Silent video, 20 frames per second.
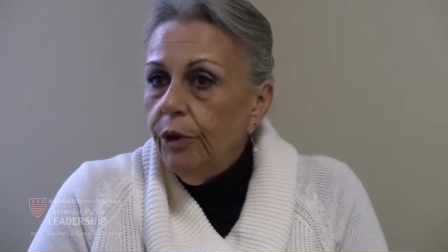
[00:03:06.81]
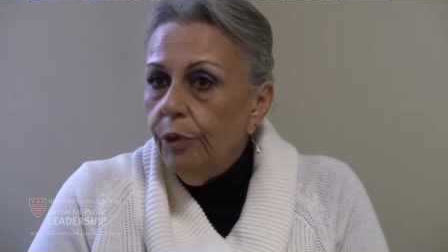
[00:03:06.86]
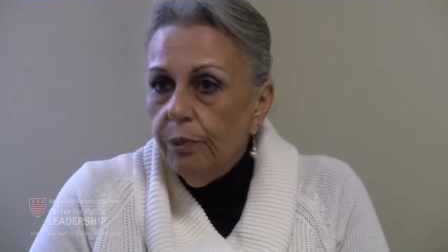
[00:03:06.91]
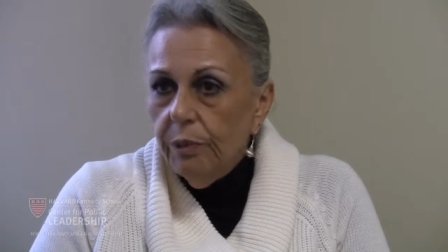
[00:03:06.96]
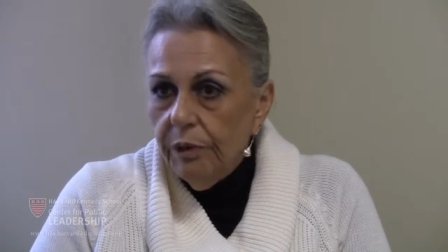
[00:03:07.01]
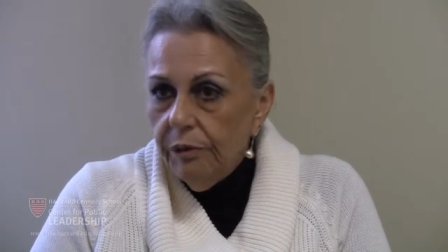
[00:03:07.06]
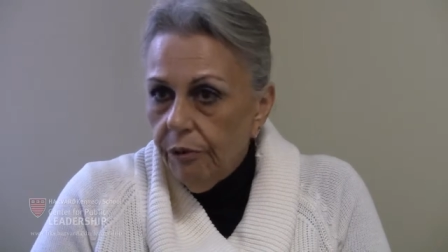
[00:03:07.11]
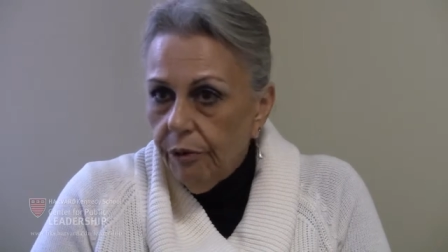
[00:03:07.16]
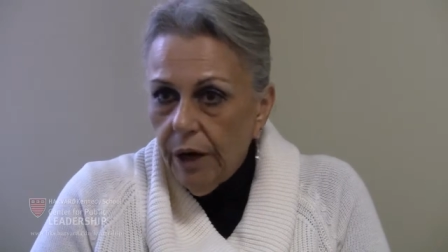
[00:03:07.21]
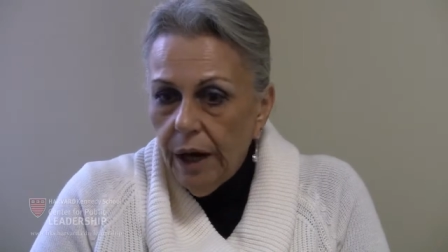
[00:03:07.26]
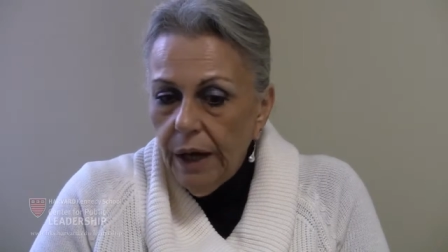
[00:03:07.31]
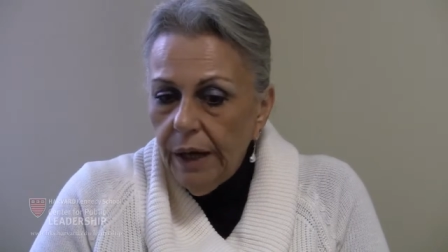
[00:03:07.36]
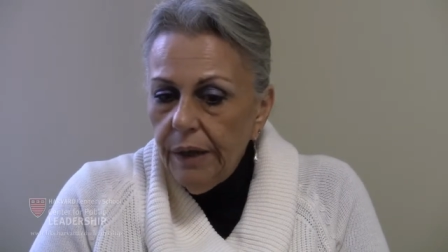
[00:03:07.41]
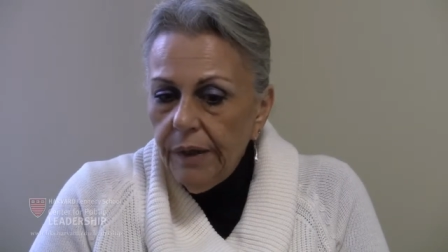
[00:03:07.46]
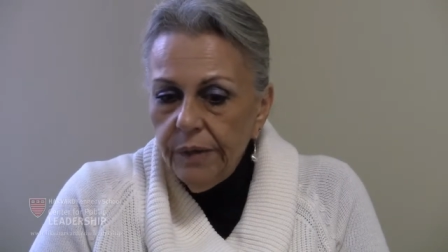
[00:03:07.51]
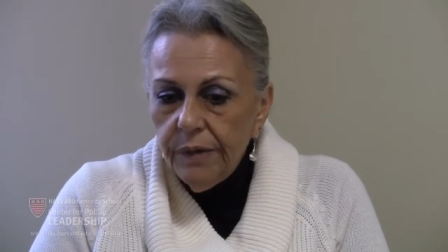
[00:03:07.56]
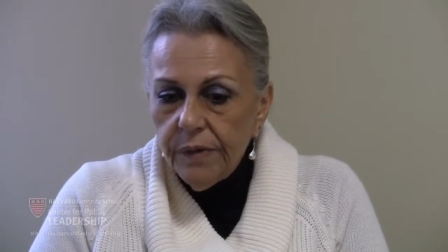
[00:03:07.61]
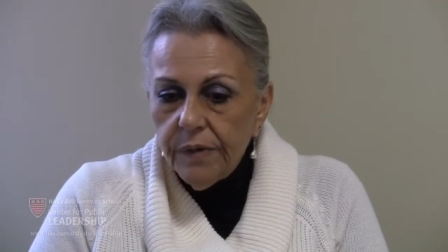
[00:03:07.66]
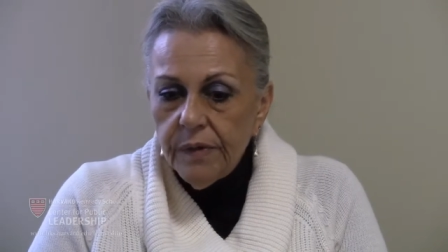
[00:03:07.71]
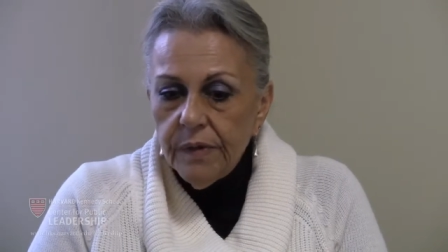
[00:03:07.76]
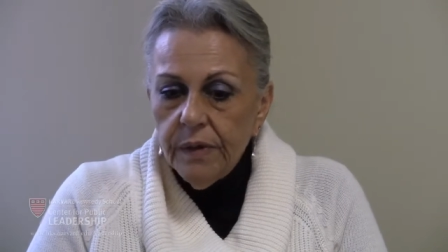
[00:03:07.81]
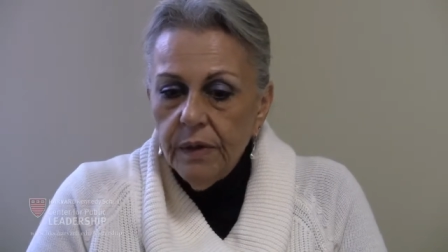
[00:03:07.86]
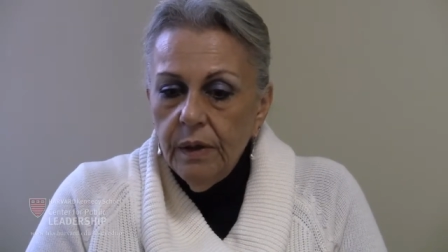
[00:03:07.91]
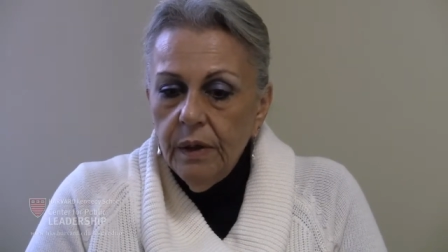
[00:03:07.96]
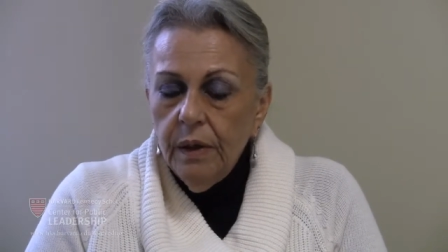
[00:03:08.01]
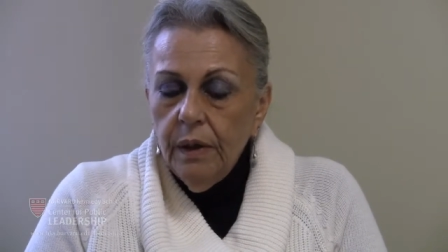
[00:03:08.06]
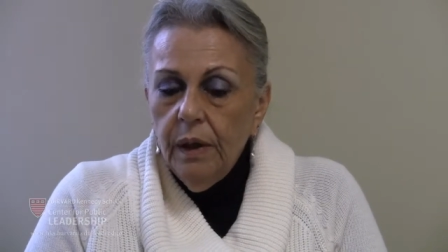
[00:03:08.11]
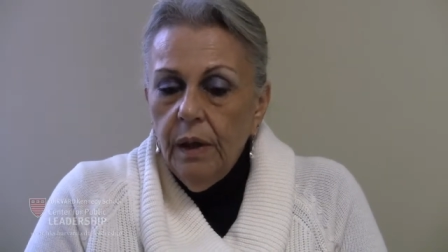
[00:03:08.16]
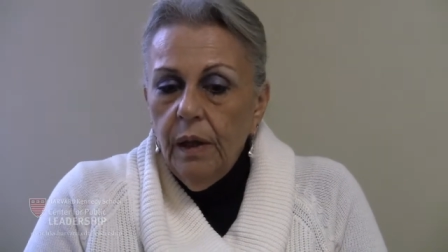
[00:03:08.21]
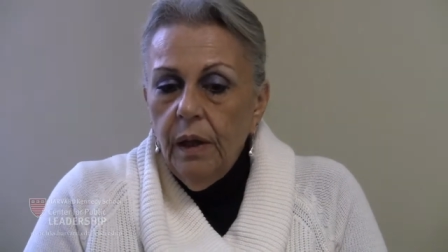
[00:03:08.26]
human rights,
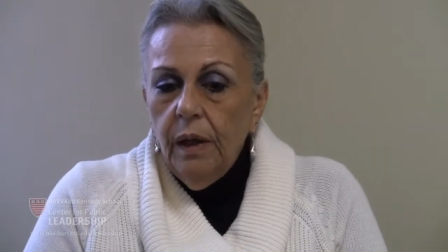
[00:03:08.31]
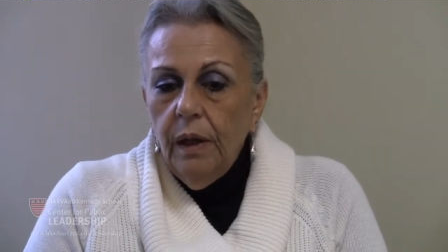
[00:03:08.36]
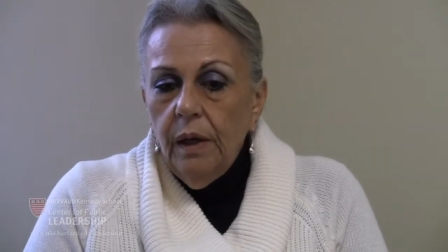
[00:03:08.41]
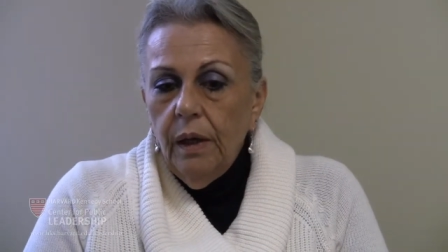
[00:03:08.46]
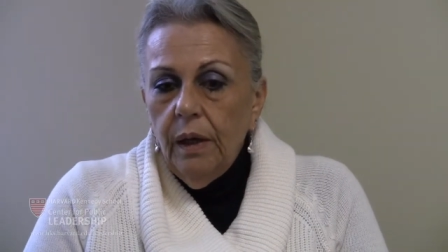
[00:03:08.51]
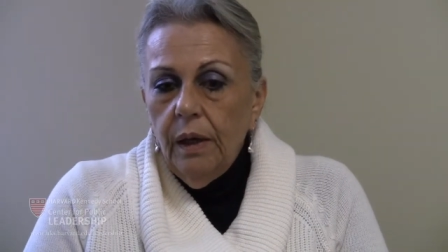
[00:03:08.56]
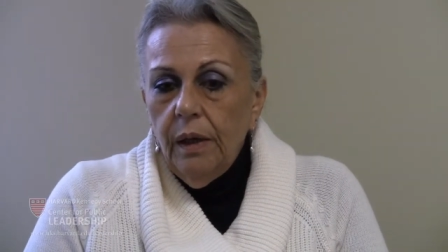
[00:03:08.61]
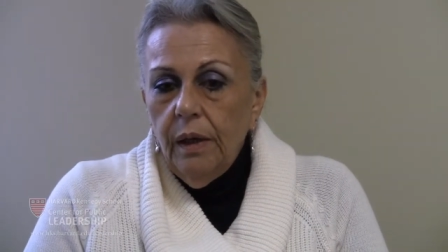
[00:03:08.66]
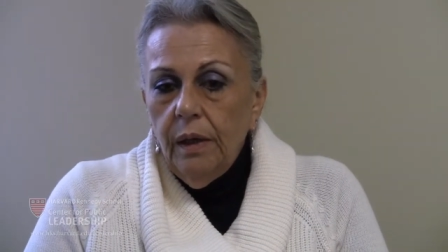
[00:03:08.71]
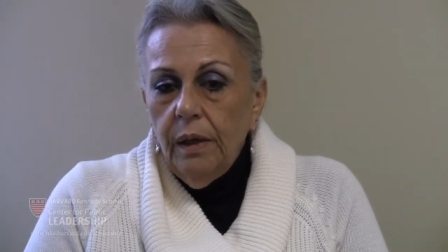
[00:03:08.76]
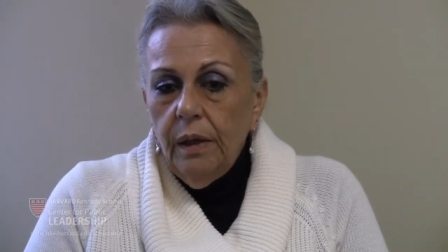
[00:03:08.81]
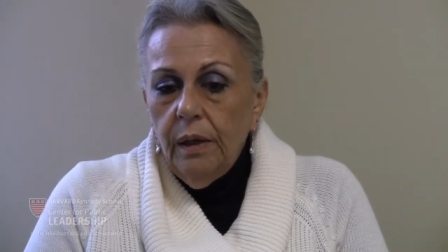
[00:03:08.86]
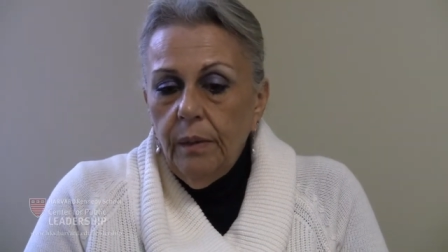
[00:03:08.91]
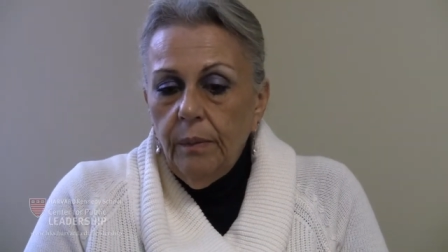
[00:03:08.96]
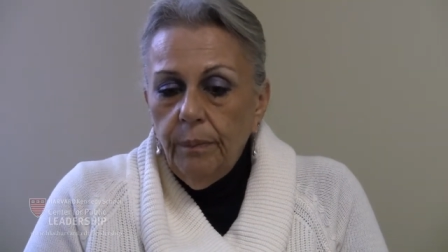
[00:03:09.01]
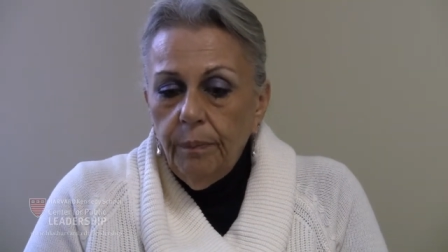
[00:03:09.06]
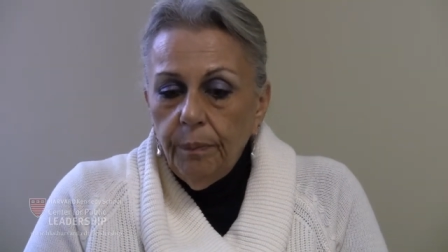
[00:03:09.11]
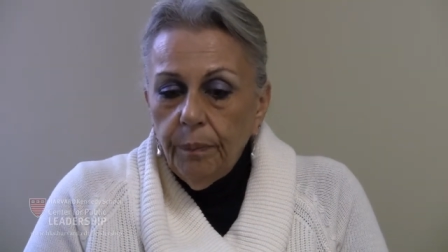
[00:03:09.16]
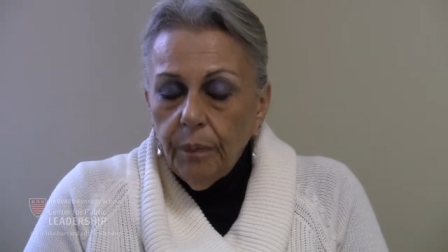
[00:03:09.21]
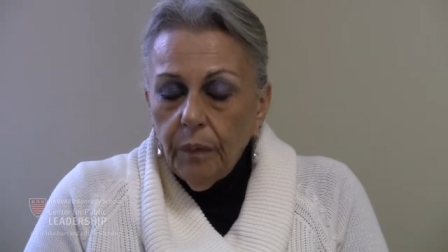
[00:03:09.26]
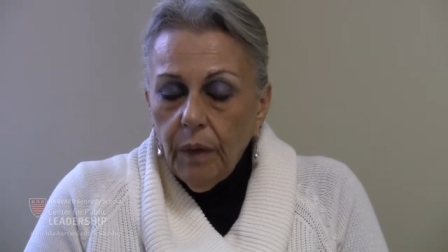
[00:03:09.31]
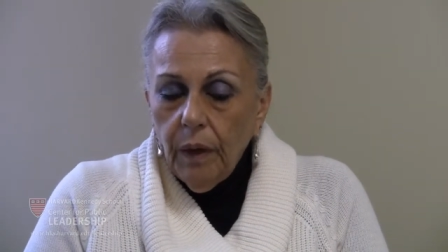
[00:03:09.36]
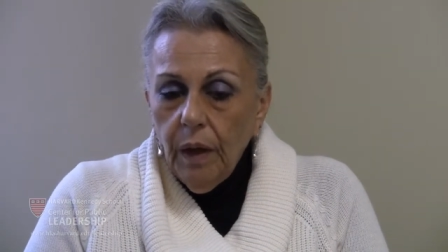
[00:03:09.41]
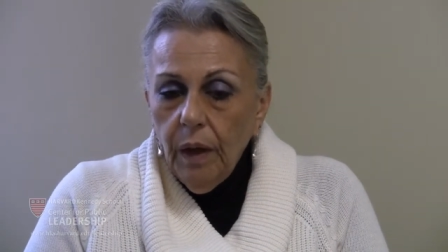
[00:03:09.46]
and,